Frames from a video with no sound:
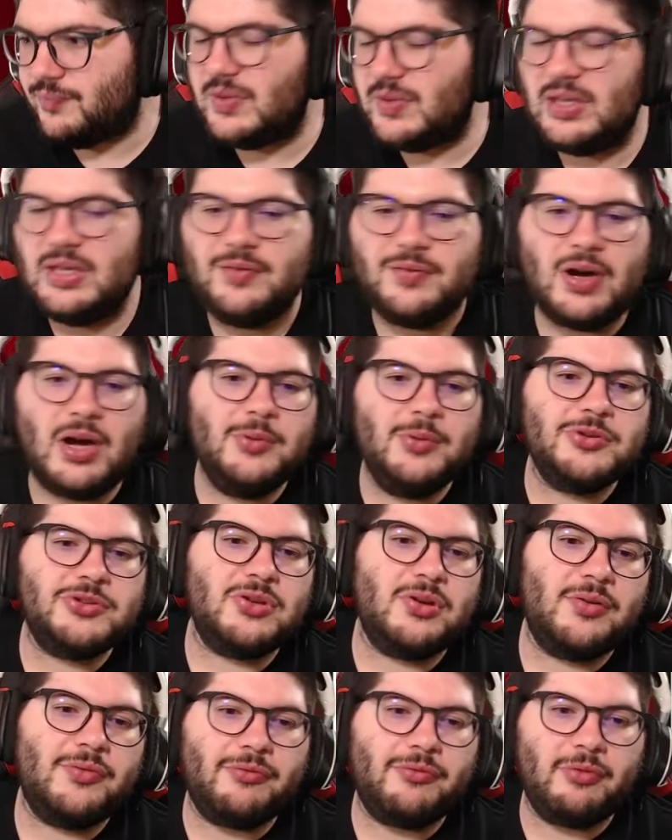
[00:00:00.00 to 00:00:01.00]
if I was on
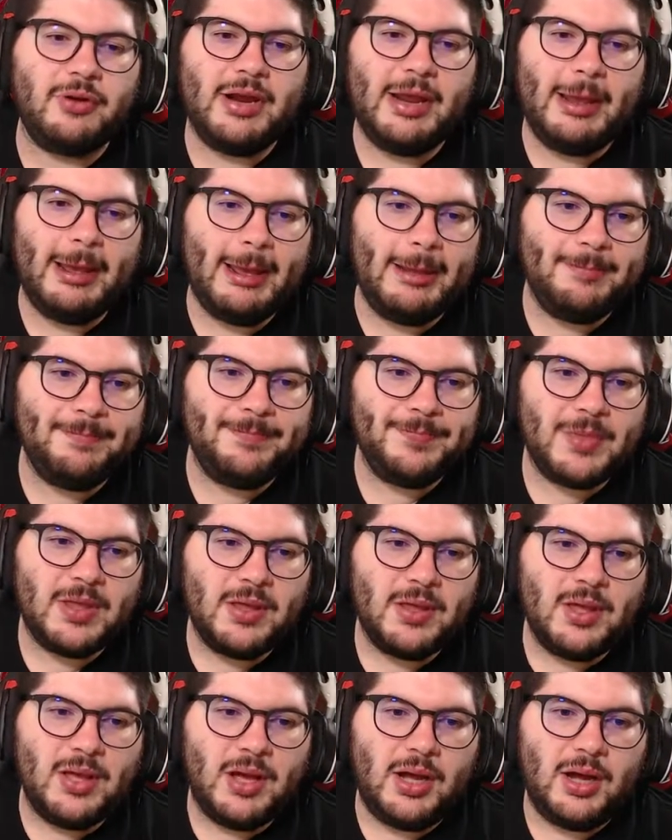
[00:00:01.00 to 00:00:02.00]
a free hit,
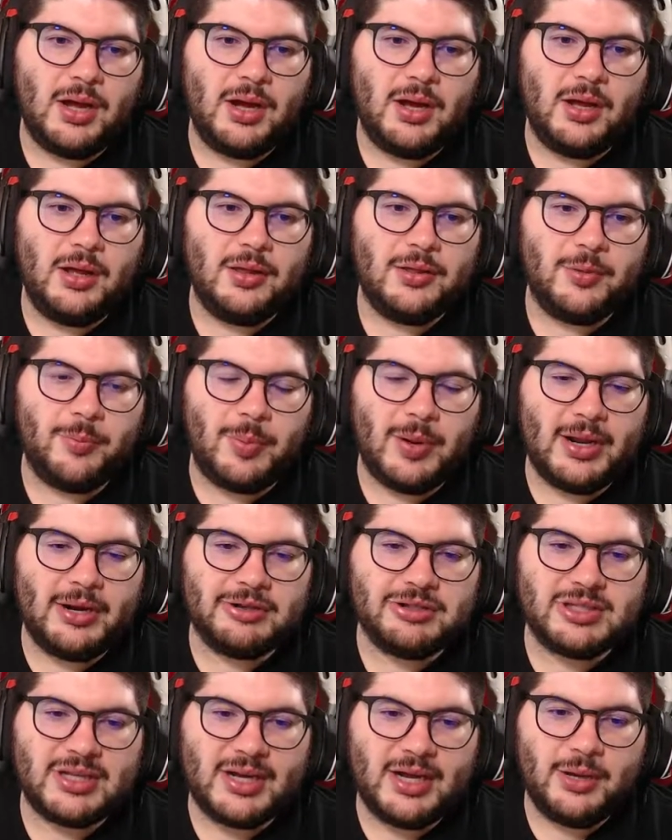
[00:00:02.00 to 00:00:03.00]
uh, the players
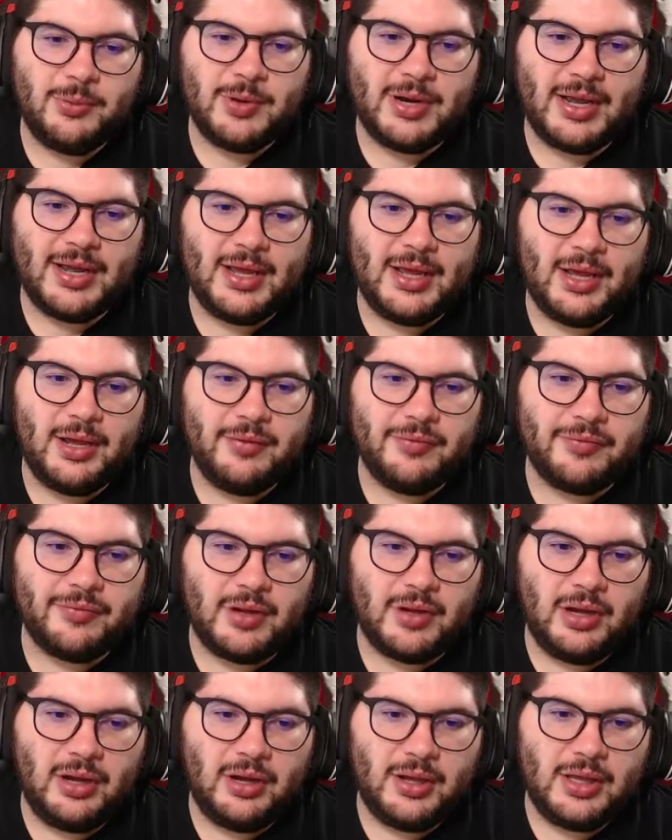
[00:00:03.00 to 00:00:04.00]
that I would have
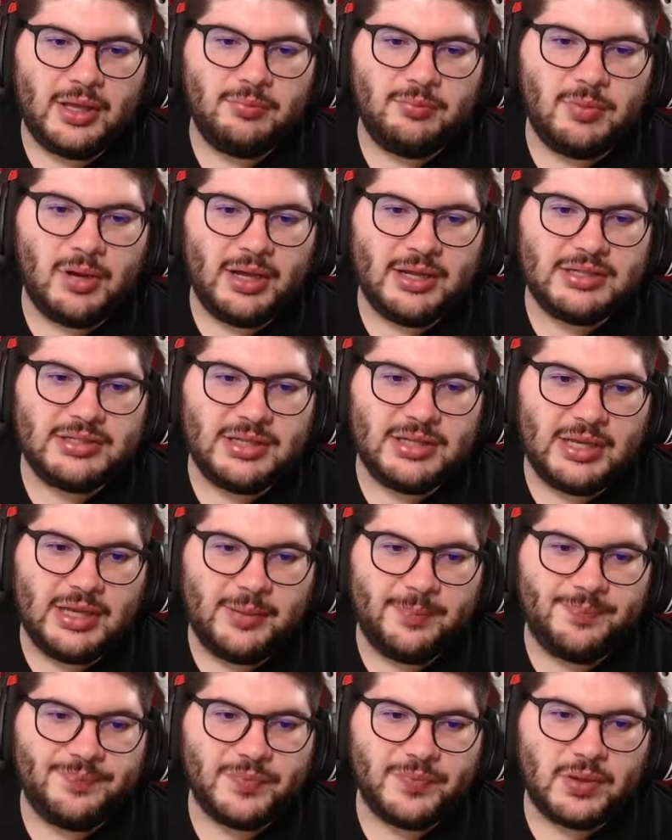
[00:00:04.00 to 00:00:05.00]
uh, in my
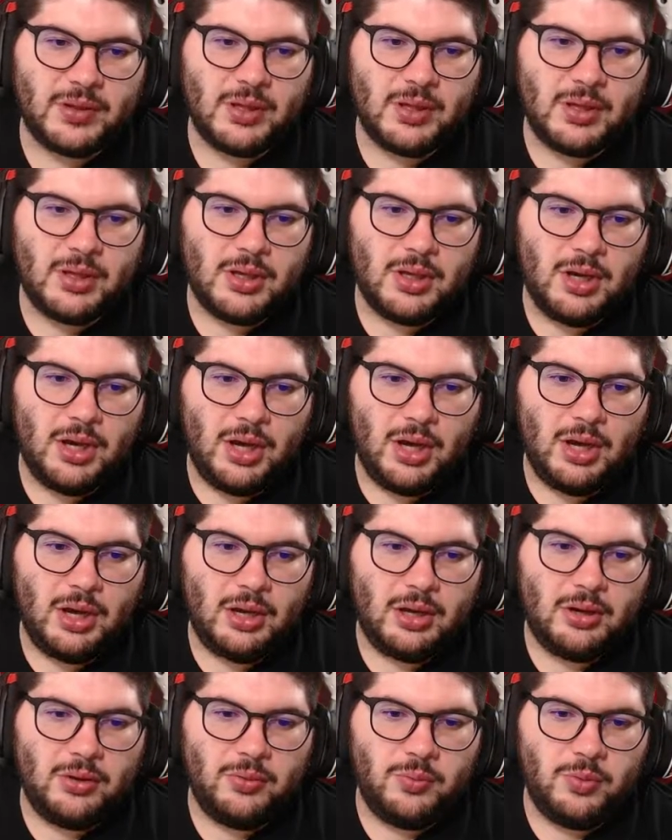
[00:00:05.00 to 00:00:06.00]
team
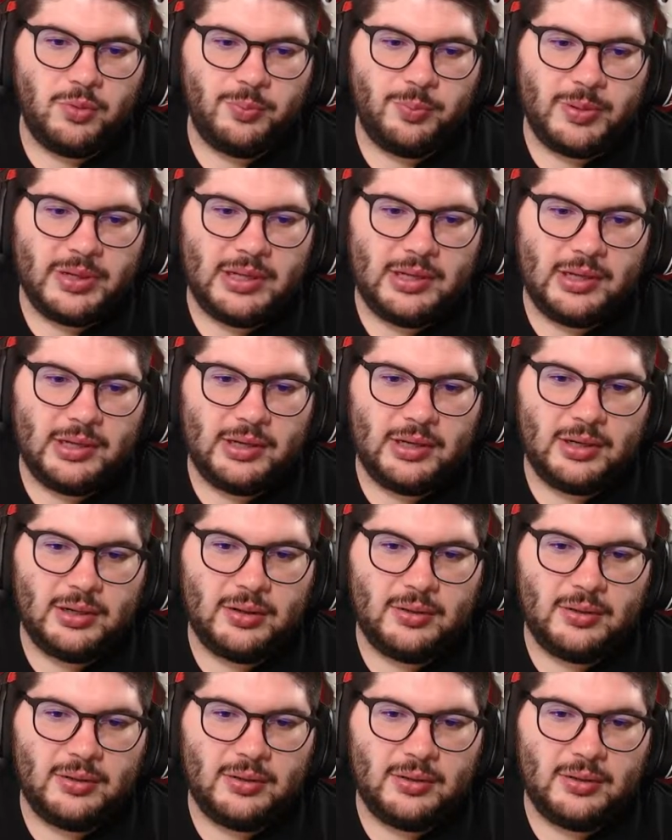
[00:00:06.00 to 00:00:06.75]
uh, would be